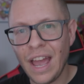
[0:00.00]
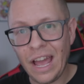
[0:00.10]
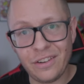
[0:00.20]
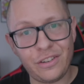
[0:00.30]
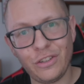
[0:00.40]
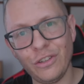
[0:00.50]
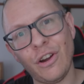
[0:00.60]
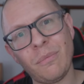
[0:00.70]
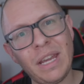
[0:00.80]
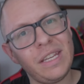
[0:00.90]
and you
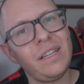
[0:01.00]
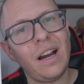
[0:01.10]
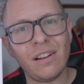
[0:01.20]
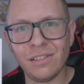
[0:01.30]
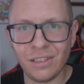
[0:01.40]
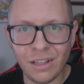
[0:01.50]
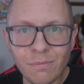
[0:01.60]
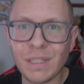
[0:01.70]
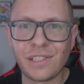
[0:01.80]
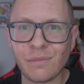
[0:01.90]
know me, I love
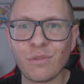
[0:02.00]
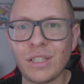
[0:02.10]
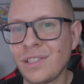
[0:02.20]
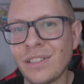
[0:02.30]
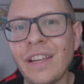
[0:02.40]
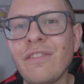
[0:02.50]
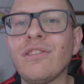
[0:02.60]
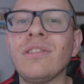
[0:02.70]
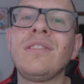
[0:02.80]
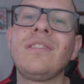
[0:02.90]
me some Resident Evil.